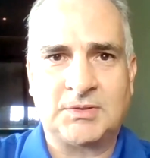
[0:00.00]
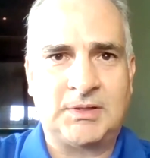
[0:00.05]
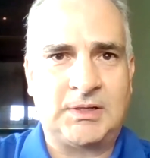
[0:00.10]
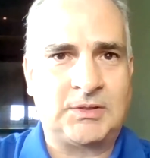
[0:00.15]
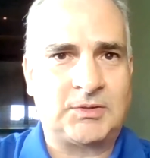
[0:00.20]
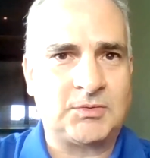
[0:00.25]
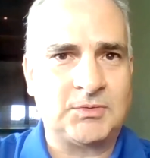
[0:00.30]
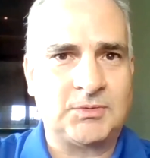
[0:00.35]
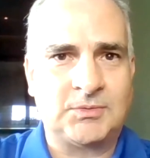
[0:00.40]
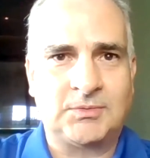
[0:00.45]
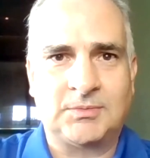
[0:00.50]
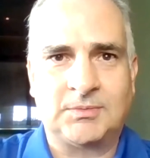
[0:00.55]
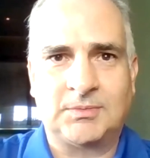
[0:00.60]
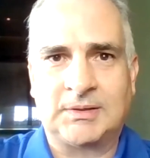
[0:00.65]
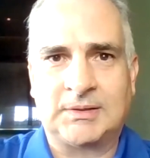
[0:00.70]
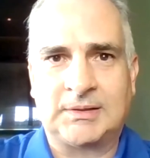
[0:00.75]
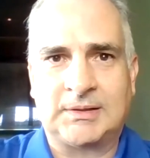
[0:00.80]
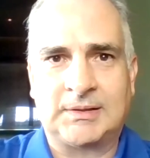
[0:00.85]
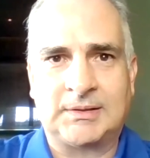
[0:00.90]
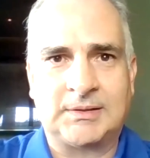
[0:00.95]
You need to
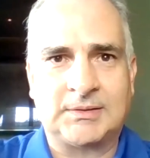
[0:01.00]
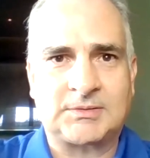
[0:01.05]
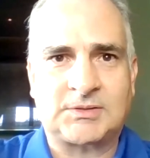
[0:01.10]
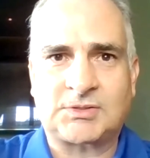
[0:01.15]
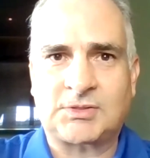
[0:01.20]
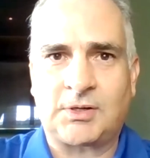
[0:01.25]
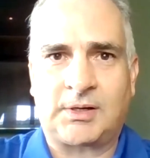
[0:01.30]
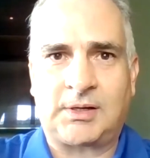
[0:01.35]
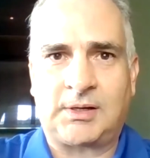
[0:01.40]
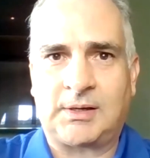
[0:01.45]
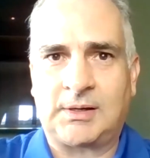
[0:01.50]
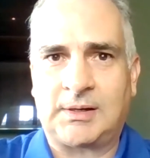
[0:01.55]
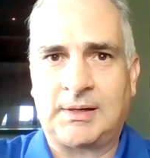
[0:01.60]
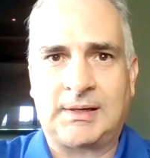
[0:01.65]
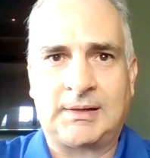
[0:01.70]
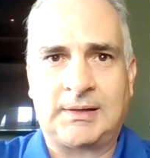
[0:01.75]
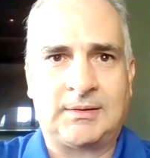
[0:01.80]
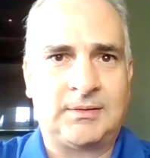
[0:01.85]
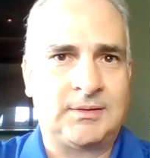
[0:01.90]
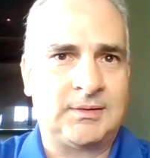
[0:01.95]
study
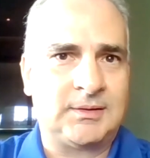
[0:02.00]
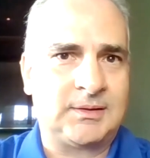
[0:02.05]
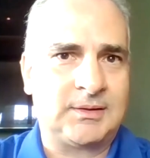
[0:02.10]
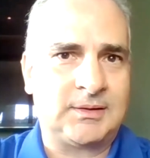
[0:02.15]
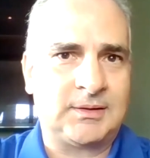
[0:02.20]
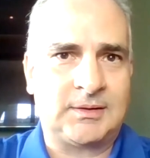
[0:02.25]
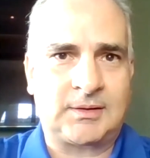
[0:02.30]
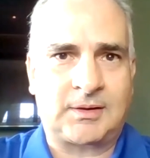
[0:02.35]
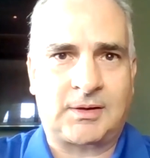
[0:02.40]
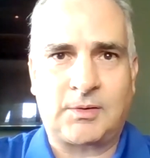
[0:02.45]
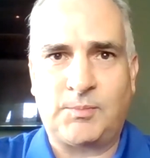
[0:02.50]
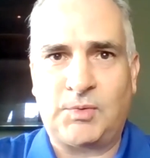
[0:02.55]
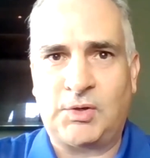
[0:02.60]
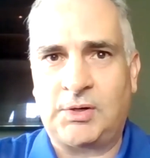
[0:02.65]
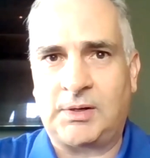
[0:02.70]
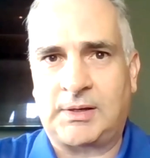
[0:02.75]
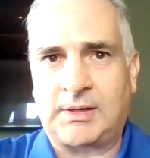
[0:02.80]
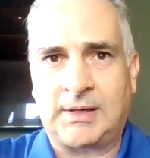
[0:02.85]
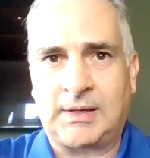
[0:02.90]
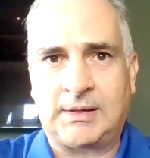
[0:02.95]
ahead,
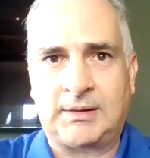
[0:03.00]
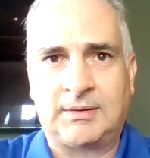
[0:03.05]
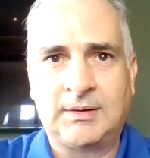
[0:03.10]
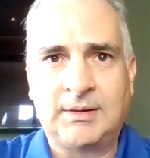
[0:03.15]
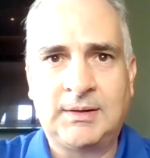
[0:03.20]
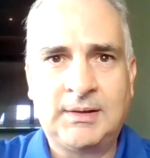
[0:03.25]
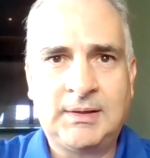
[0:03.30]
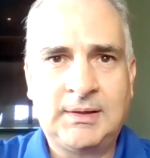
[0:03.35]
communicate.